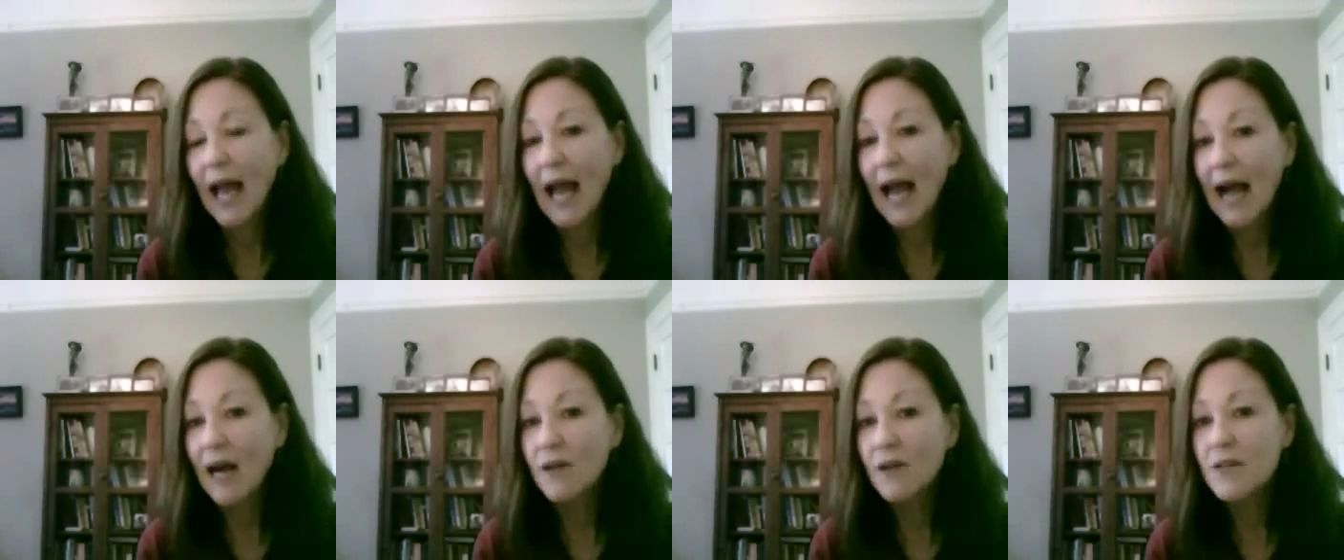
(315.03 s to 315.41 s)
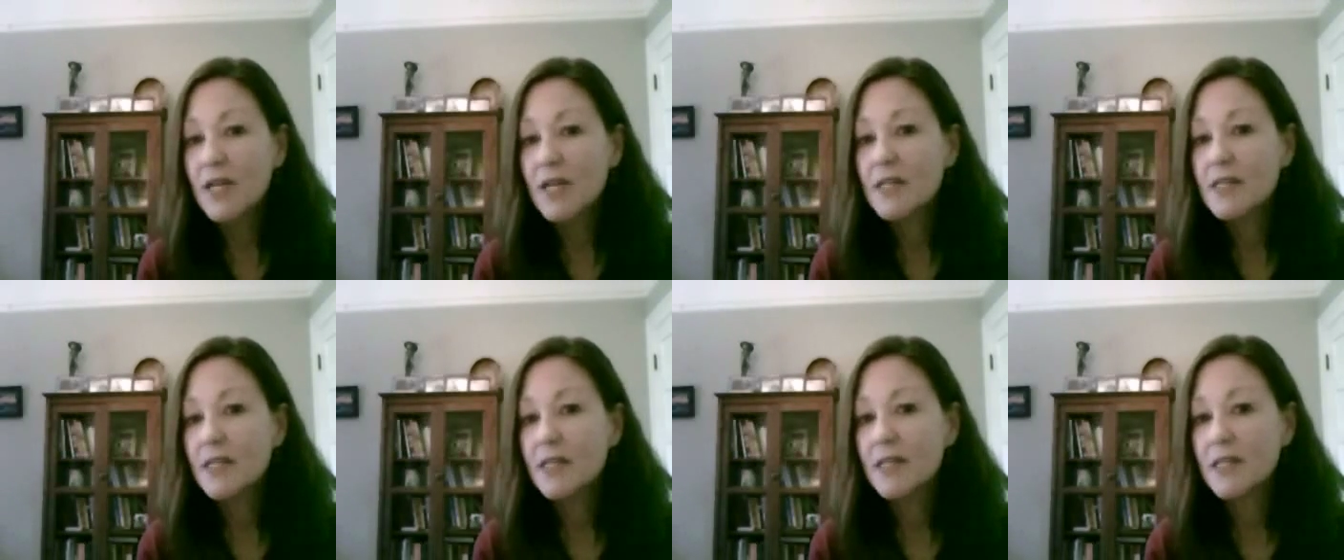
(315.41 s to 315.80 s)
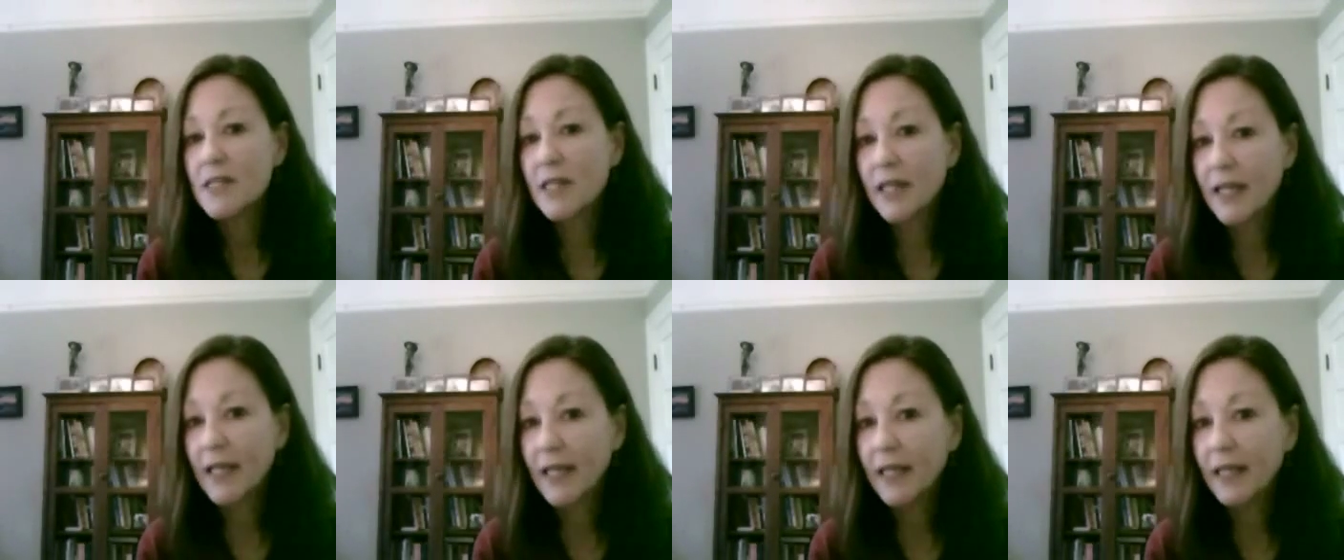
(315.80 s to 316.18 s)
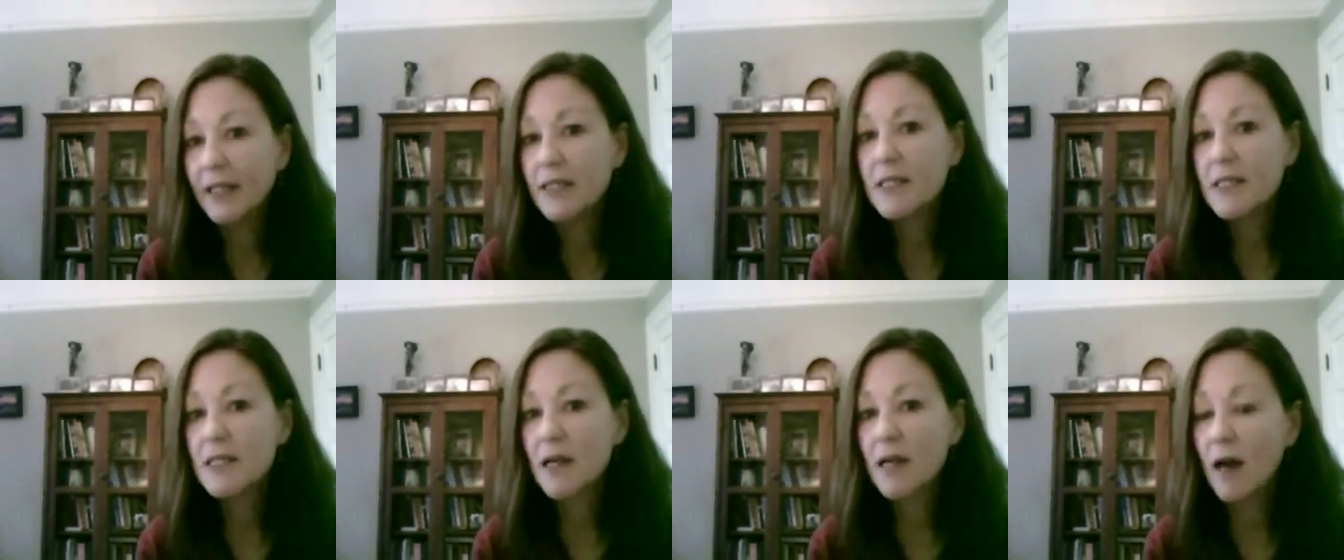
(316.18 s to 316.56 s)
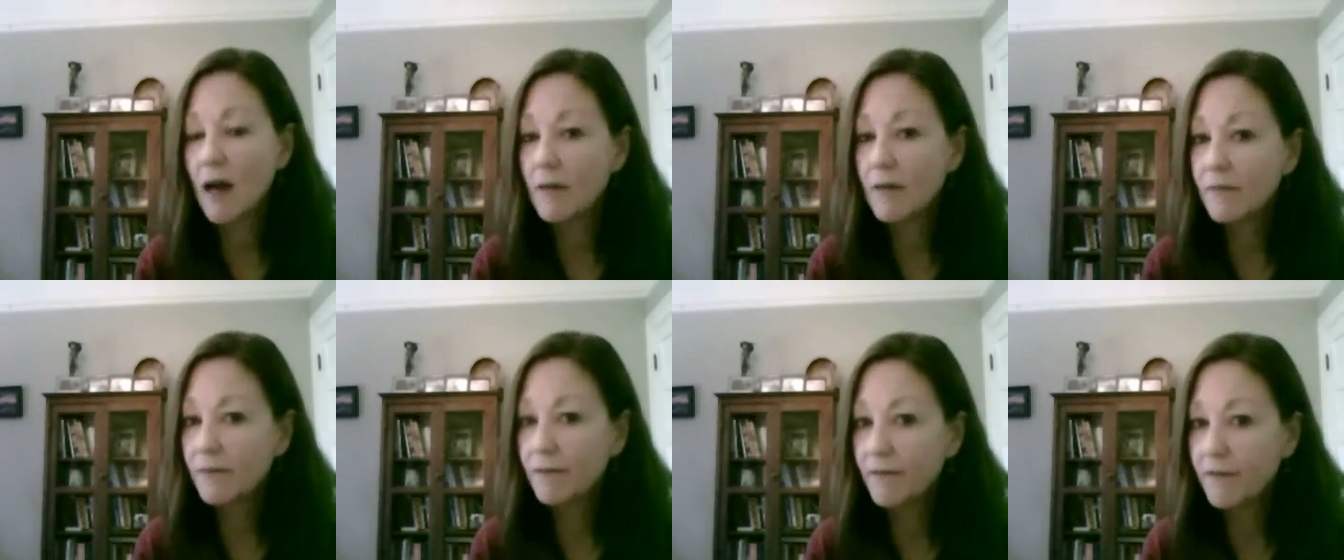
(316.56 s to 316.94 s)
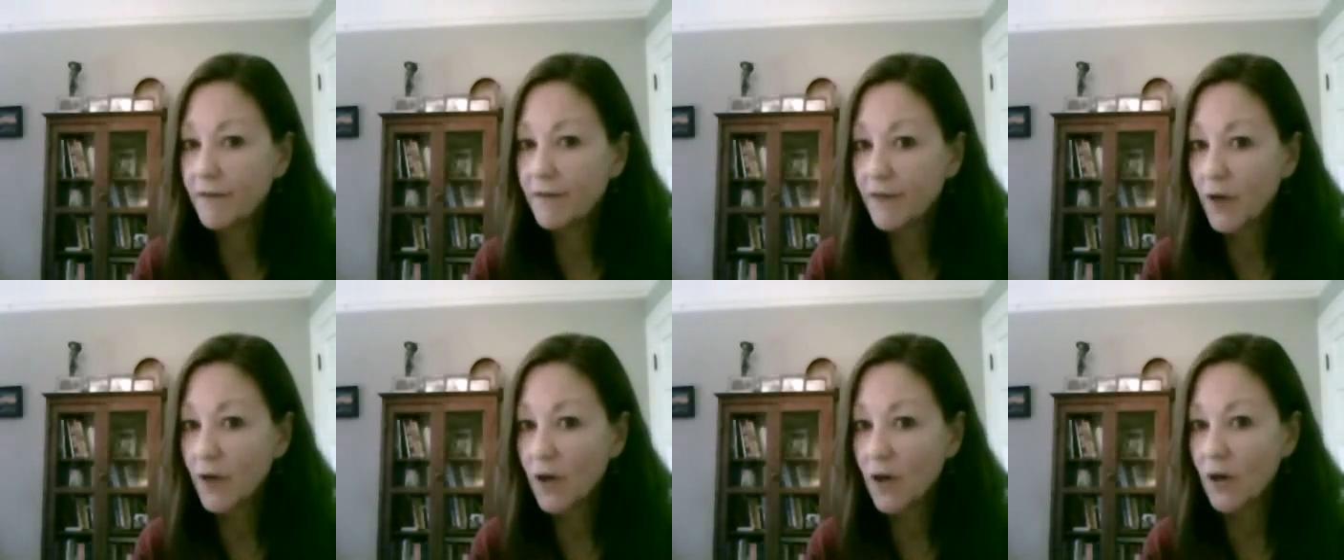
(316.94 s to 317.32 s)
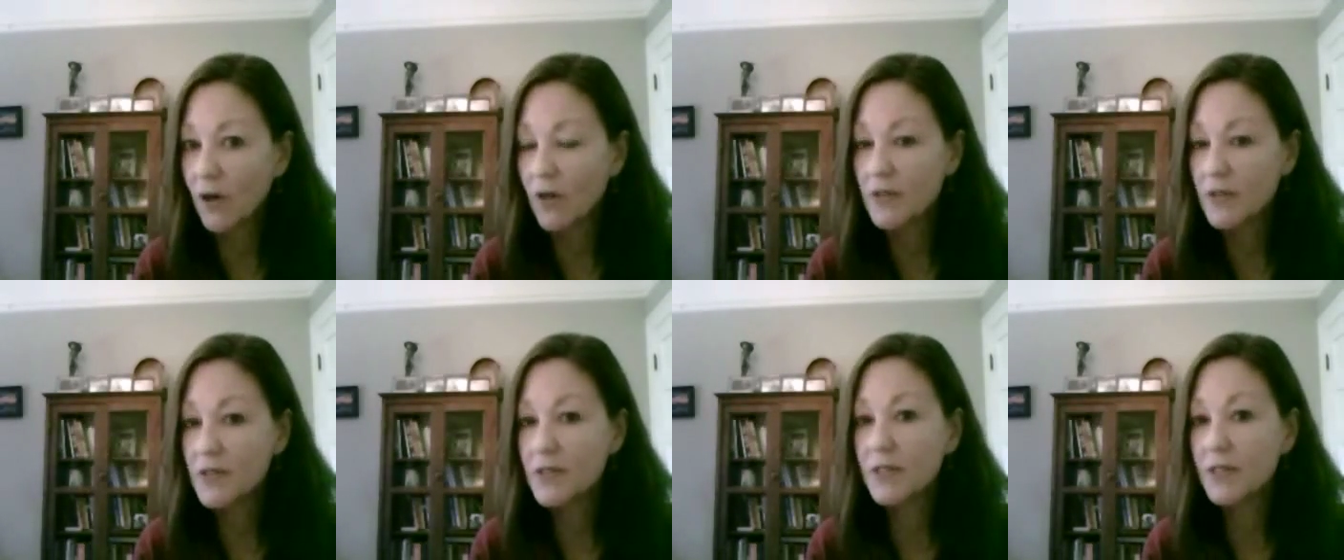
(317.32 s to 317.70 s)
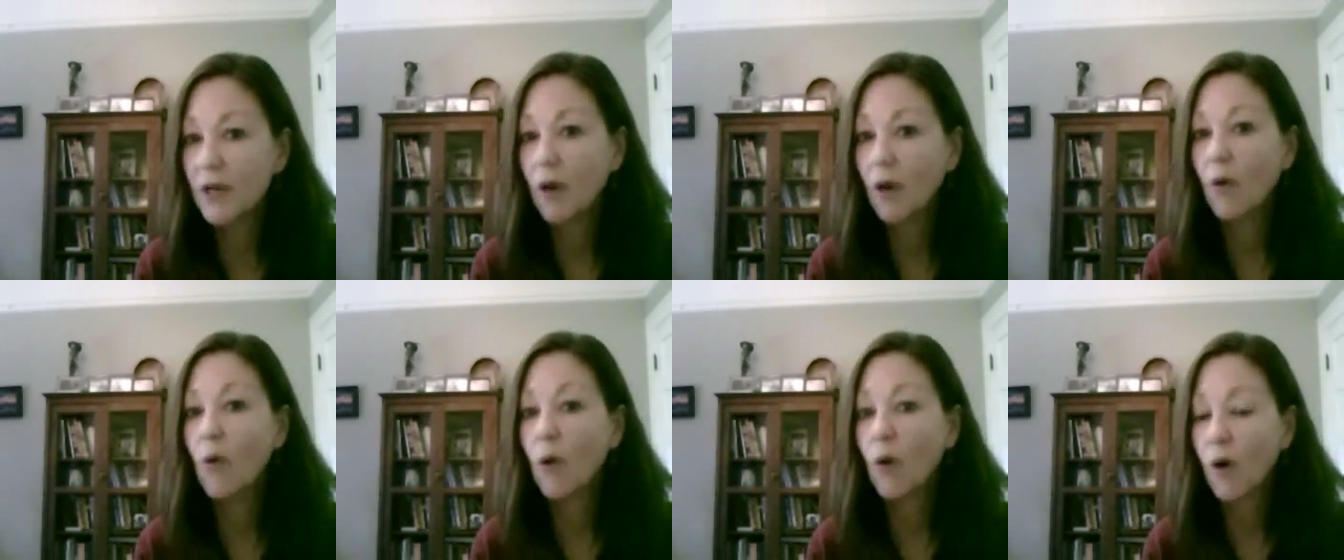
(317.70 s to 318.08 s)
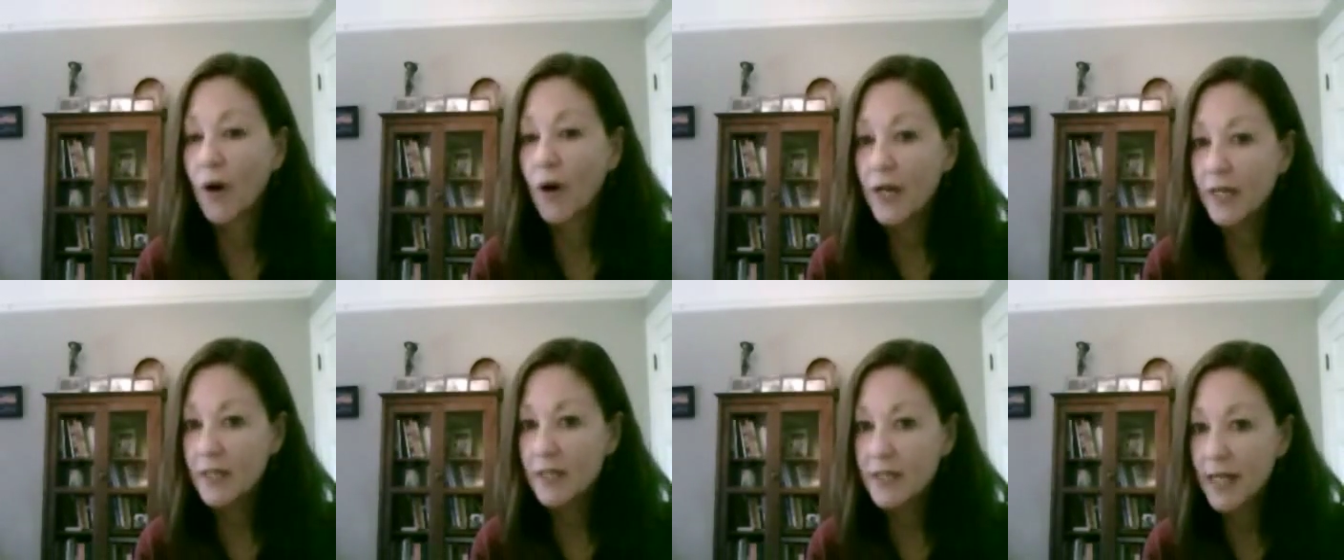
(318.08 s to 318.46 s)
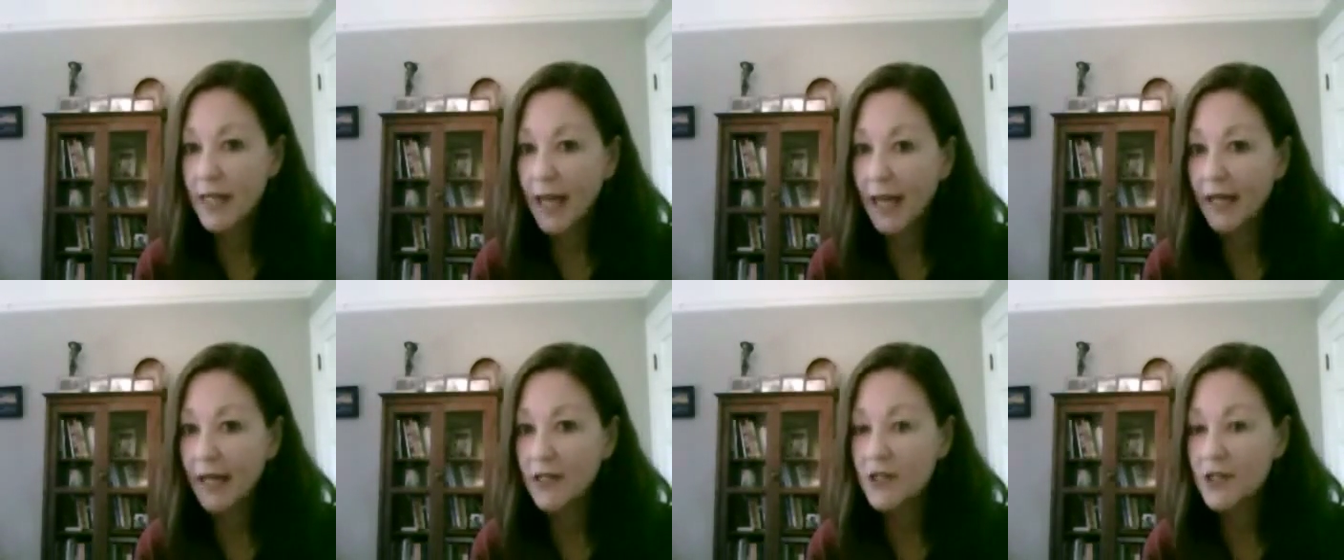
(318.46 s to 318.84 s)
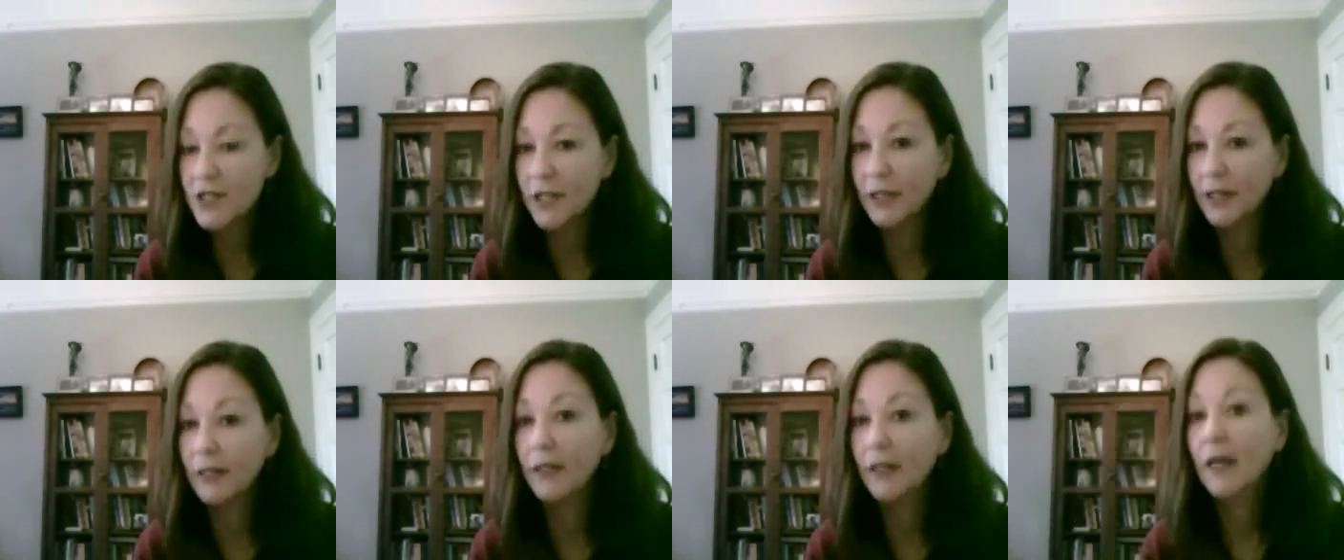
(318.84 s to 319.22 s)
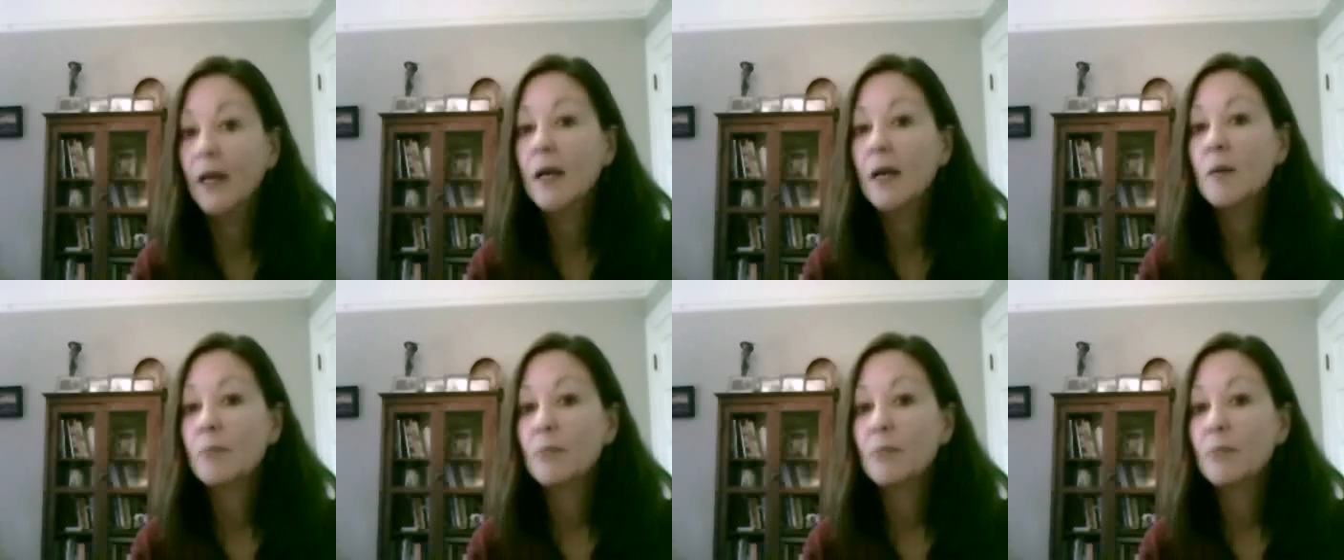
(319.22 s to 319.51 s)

how does this kids come first orientation